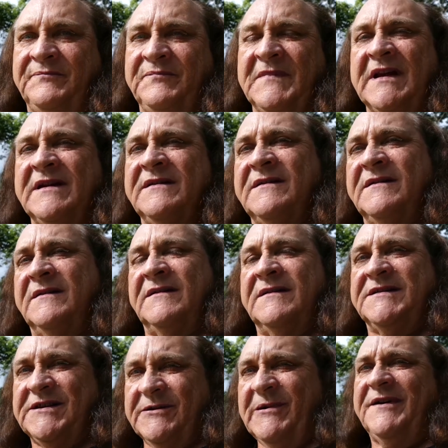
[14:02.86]
policy.
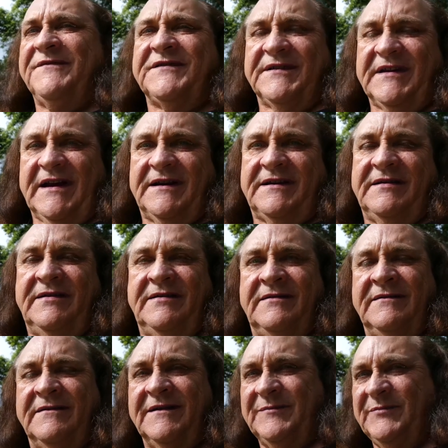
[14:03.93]
So after that,
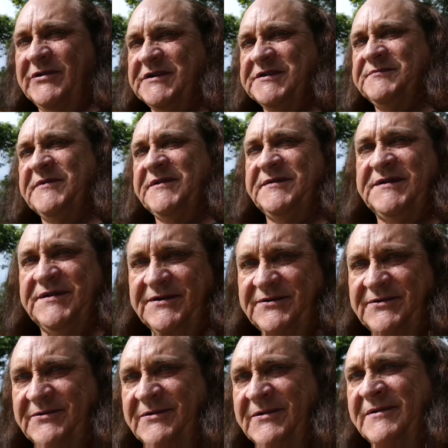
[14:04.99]
it brings me
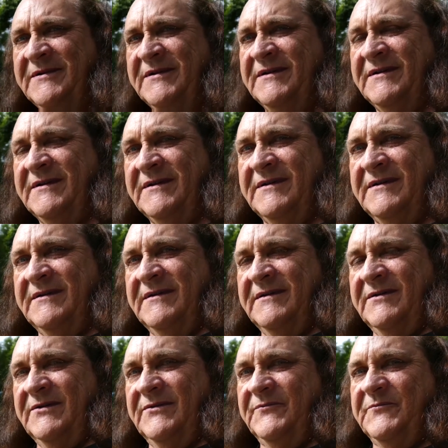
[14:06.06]
to
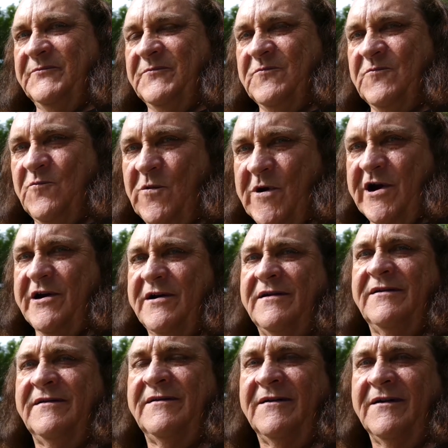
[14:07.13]
where
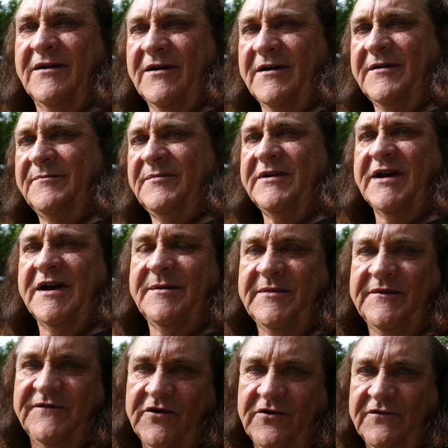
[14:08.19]
I became
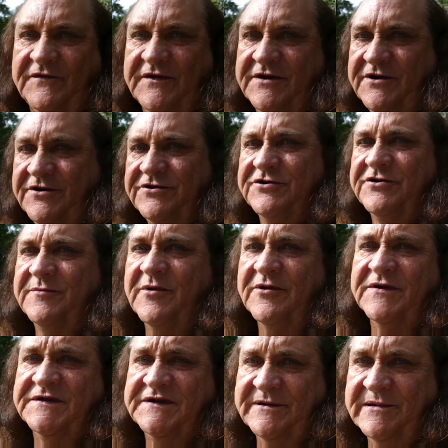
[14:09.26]
involved in YouTube on
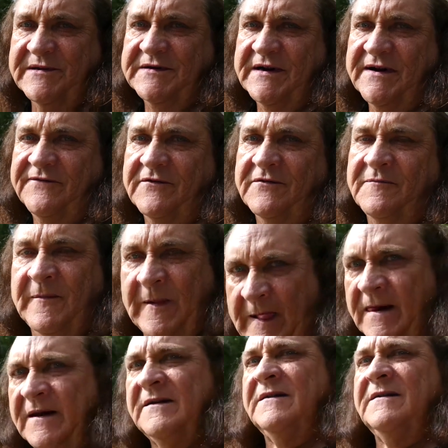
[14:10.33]
a serious level.
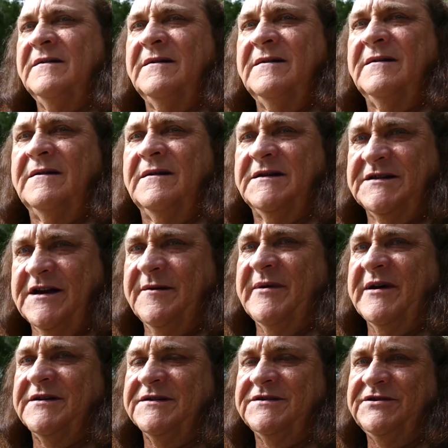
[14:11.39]
Let's go
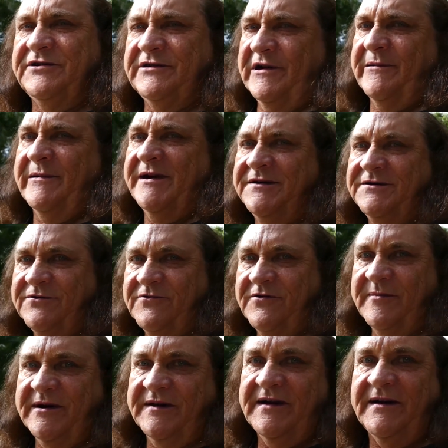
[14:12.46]
back to Studio A and talk
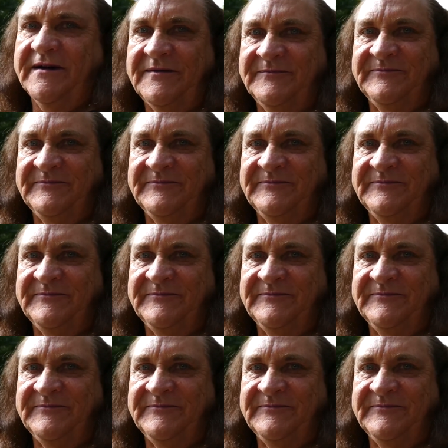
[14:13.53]
about that.